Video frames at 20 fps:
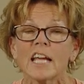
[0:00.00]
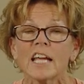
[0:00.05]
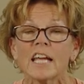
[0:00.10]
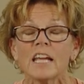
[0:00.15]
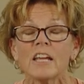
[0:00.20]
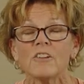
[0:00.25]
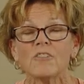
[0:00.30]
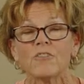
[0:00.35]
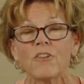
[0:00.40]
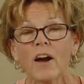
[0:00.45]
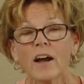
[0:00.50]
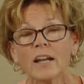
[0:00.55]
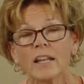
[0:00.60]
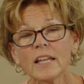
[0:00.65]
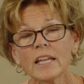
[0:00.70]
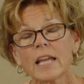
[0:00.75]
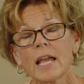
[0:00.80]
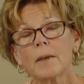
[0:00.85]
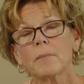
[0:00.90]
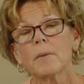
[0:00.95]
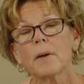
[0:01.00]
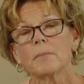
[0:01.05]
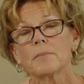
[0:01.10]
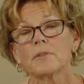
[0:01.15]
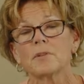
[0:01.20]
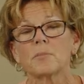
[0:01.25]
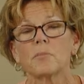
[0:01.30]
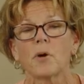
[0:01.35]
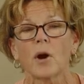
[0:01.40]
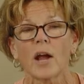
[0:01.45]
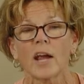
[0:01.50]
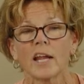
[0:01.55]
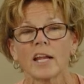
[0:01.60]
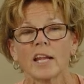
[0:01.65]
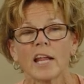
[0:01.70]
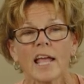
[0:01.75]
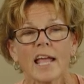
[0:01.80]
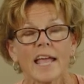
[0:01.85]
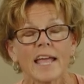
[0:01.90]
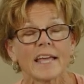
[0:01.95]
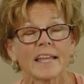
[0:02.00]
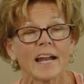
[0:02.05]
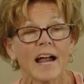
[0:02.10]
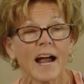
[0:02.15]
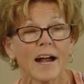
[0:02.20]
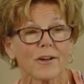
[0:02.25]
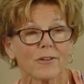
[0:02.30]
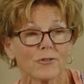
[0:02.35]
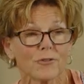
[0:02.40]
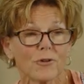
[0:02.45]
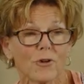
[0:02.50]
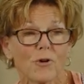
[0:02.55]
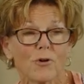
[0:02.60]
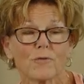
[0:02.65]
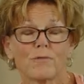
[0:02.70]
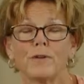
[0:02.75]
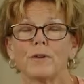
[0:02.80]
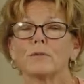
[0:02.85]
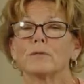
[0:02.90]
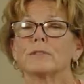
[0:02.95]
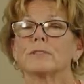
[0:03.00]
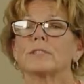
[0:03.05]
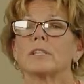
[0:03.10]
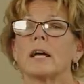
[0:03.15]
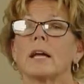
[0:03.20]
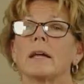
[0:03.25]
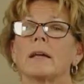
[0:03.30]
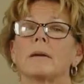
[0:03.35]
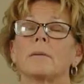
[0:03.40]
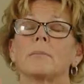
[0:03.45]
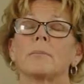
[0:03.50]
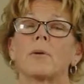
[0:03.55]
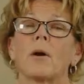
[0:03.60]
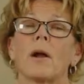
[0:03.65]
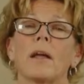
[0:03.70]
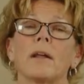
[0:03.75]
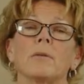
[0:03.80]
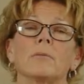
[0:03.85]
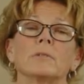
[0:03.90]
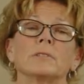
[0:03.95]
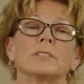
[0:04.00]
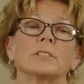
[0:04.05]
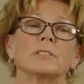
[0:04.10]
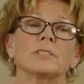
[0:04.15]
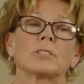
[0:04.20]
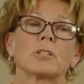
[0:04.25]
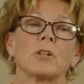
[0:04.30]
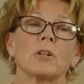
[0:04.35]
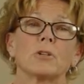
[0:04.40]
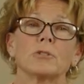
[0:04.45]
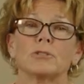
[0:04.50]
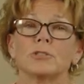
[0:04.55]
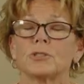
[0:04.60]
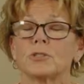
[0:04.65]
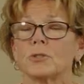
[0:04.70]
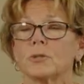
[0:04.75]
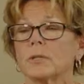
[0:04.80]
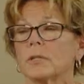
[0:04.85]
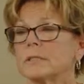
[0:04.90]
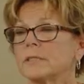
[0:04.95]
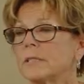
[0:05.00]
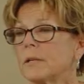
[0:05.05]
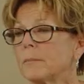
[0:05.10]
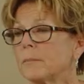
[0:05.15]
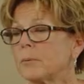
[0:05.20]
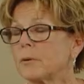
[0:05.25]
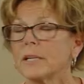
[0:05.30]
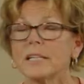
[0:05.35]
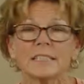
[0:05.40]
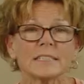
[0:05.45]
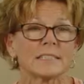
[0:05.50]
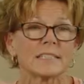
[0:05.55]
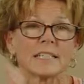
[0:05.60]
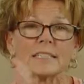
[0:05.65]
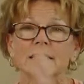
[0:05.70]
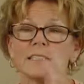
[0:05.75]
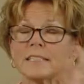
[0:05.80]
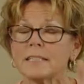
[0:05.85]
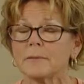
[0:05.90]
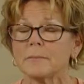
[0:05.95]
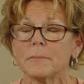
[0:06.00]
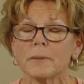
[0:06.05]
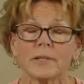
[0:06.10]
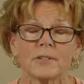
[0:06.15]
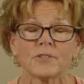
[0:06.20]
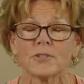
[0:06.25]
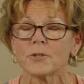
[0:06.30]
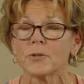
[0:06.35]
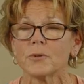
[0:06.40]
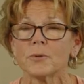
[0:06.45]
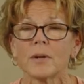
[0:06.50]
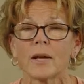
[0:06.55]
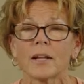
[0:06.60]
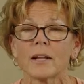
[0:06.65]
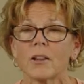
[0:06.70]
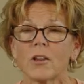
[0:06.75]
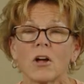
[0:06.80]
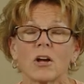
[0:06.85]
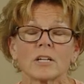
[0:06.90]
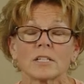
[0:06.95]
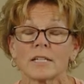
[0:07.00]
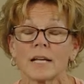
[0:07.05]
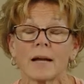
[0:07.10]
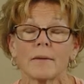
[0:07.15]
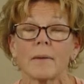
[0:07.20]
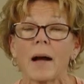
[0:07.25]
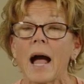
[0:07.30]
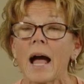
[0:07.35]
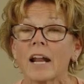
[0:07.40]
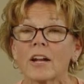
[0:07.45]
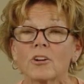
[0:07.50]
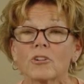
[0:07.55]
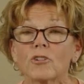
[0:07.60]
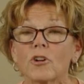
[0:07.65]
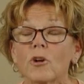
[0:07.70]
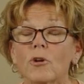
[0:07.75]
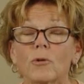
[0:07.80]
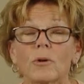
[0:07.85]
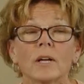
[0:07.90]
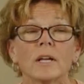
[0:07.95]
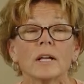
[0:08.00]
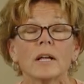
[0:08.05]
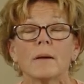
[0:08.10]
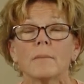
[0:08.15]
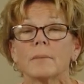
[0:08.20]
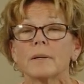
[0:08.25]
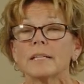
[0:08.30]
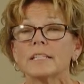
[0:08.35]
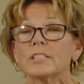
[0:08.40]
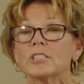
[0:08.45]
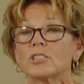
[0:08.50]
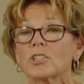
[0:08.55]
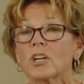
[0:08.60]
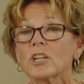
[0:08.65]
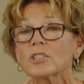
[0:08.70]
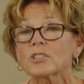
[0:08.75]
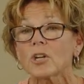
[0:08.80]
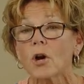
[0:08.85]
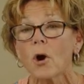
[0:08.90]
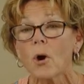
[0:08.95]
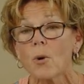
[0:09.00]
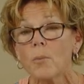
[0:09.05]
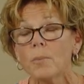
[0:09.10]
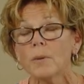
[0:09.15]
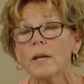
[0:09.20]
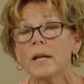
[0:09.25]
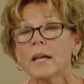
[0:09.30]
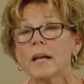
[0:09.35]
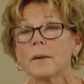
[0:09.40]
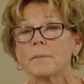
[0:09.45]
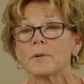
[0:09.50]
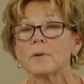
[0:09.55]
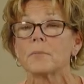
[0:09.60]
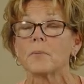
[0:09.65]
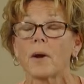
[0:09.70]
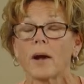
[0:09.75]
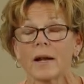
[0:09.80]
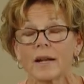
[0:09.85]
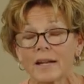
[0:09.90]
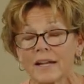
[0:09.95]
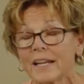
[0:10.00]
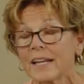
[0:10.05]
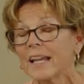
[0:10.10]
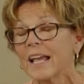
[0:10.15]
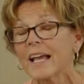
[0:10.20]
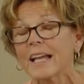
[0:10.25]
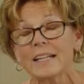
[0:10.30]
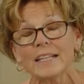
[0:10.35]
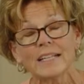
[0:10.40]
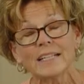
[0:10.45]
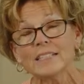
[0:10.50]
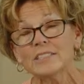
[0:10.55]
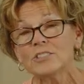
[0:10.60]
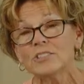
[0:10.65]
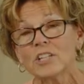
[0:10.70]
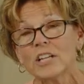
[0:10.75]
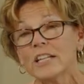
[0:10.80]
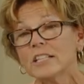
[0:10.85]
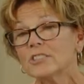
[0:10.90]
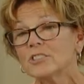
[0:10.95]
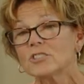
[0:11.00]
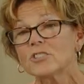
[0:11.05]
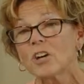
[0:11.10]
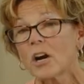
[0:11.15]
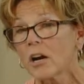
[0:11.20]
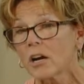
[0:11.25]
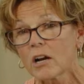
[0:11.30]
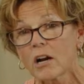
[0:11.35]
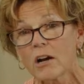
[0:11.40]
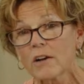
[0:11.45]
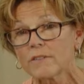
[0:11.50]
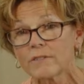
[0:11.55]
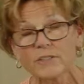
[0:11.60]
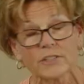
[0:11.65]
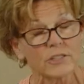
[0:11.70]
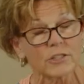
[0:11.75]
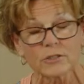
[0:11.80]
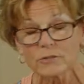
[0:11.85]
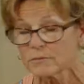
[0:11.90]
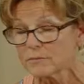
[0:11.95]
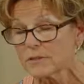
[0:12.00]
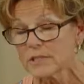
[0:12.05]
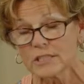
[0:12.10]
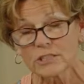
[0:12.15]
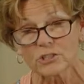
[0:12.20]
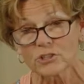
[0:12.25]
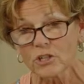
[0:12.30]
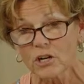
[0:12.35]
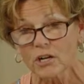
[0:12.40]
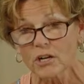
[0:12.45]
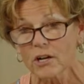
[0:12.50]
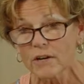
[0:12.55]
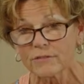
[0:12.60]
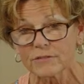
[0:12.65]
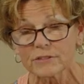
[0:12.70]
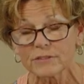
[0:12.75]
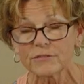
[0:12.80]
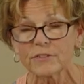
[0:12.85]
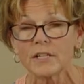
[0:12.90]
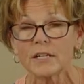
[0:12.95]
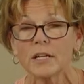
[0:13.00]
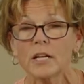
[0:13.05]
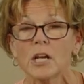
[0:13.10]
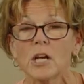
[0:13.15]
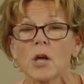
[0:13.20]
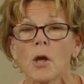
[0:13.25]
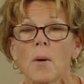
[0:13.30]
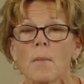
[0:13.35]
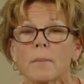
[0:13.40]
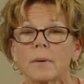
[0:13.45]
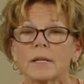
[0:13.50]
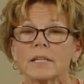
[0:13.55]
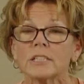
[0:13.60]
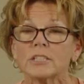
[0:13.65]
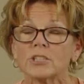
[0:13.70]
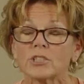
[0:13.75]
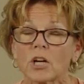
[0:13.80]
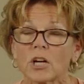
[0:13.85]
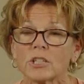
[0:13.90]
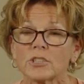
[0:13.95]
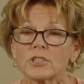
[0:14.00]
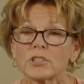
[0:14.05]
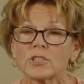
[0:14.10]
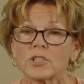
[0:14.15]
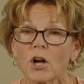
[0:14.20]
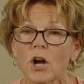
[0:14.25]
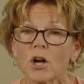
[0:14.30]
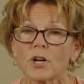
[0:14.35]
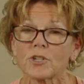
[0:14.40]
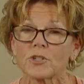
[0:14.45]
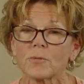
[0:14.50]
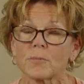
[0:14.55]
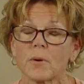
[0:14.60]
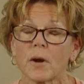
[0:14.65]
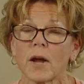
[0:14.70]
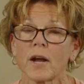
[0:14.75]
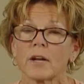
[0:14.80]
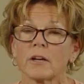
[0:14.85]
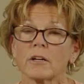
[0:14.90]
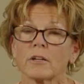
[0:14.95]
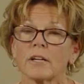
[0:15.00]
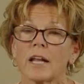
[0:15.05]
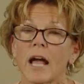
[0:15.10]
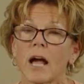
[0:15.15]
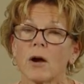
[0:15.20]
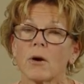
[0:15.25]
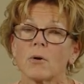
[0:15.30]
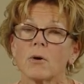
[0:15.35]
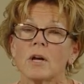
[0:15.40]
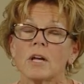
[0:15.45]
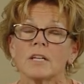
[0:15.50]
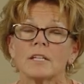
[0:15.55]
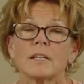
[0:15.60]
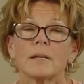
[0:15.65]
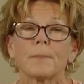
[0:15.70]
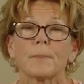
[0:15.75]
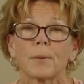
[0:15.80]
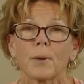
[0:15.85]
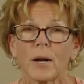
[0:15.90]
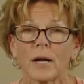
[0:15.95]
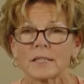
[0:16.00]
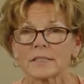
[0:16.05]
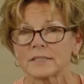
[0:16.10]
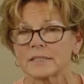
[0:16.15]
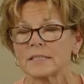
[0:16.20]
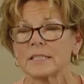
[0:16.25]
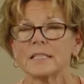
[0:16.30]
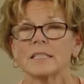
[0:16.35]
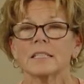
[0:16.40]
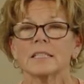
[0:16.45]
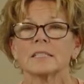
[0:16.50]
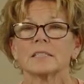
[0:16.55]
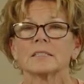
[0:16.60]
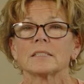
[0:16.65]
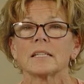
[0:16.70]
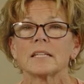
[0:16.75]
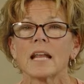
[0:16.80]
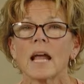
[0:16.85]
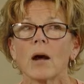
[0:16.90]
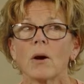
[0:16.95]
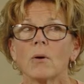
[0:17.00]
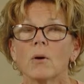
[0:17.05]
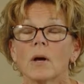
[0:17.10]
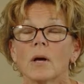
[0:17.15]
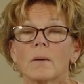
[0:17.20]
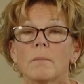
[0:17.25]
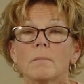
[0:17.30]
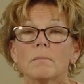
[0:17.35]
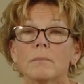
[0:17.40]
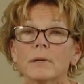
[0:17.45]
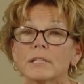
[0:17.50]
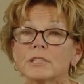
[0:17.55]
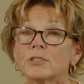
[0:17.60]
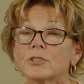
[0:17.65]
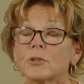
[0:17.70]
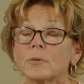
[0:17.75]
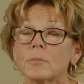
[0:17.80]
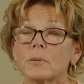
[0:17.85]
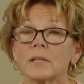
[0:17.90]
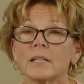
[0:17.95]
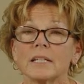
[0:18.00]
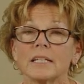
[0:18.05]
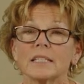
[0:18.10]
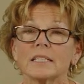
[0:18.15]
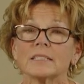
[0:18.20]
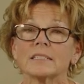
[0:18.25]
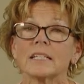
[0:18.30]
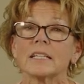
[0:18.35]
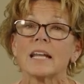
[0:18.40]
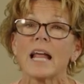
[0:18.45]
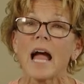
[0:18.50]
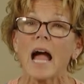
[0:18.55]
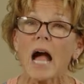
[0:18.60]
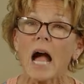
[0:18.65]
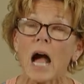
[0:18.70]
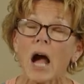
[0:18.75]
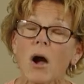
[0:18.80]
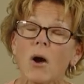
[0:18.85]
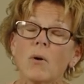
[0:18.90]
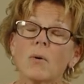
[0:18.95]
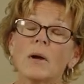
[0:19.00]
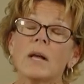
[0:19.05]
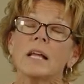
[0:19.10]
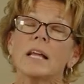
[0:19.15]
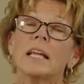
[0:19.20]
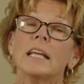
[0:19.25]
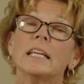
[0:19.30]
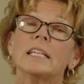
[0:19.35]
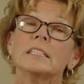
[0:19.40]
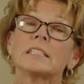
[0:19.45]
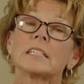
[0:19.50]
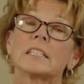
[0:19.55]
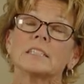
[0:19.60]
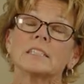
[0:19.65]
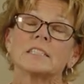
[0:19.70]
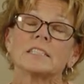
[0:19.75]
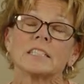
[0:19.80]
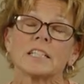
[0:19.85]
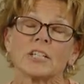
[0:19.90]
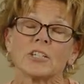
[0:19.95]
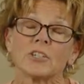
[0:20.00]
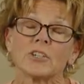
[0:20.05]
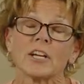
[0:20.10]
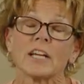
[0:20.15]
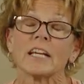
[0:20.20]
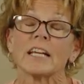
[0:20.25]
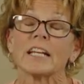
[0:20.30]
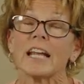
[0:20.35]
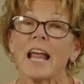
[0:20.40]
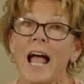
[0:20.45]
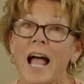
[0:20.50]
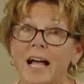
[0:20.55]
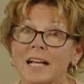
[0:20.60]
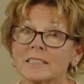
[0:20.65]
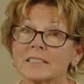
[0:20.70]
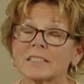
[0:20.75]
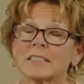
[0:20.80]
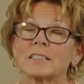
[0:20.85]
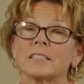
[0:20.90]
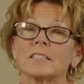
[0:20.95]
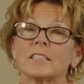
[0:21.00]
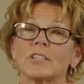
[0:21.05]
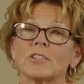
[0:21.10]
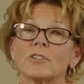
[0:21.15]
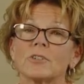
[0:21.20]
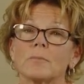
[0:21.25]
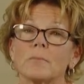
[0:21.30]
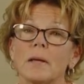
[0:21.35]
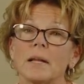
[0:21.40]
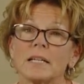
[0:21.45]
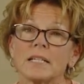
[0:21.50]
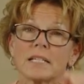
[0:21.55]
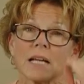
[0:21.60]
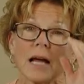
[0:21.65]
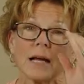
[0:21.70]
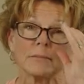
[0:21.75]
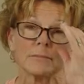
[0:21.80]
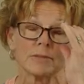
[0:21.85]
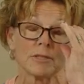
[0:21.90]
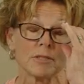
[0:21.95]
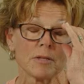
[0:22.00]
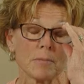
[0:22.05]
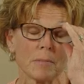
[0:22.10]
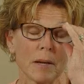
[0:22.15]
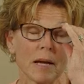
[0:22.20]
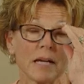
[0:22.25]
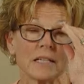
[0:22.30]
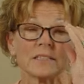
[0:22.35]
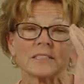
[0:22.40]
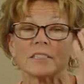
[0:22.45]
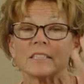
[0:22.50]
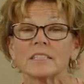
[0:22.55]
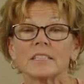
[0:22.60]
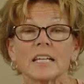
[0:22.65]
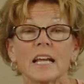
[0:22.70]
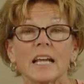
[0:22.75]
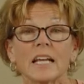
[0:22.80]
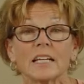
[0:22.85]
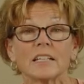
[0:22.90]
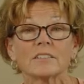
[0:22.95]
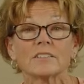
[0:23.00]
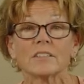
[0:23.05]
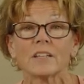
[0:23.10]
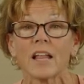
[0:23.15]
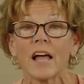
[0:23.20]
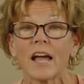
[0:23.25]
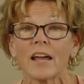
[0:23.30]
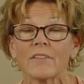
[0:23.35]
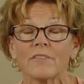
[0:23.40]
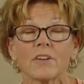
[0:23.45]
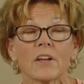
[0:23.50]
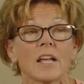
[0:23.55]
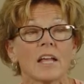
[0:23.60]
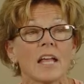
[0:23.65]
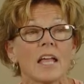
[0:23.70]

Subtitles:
He finally came up to Brian, and I don't know if it was like Brian was as close to as a priest as he had been to at a long time. I don't know. But he starts opening up to Brian. And again, he's drunk off his feet. But he starts to talk to Brian on how depressed he is and how miserable he is and how he's considering and has considered many times in the past to take his life.